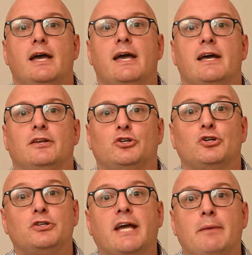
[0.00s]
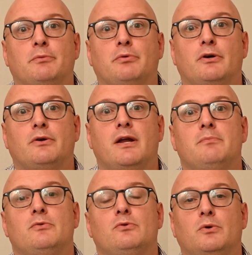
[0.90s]
and a good CAPA
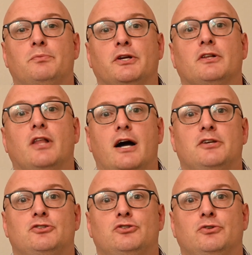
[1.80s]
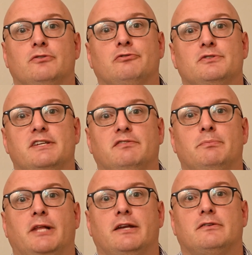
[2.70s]
program will bring a lot to your food safety
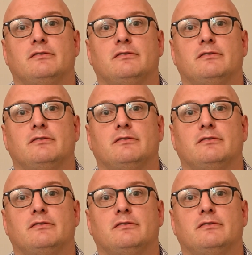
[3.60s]
plan.